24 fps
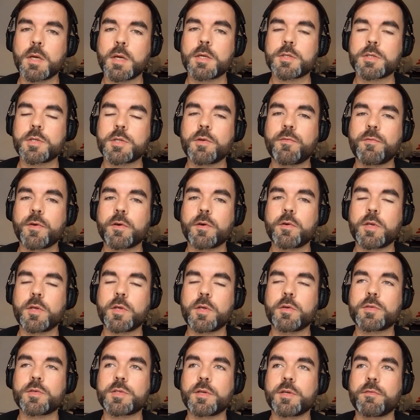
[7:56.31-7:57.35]
So
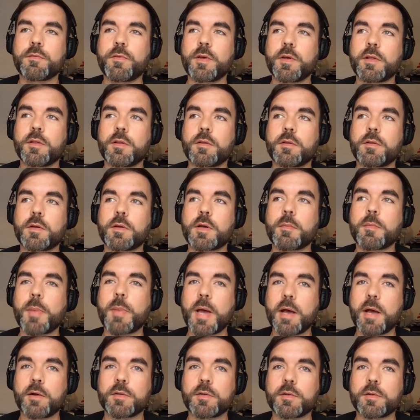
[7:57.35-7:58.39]
you feel
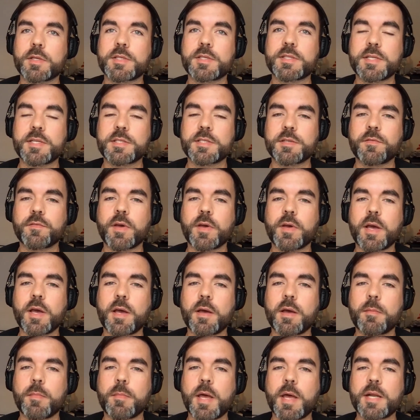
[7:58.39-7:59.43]
compelled, a sense of
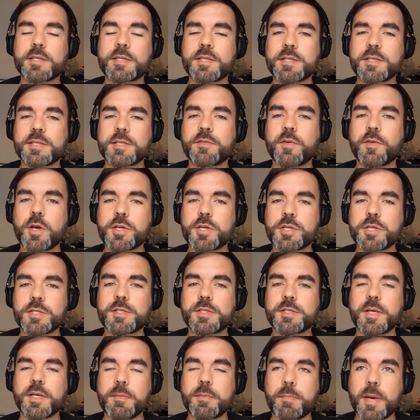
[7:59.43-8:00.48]
and a sense of
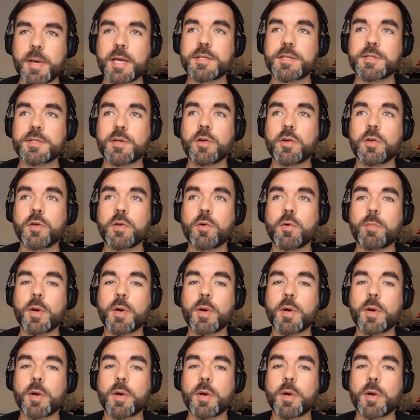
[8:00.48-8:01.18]
urgency based on your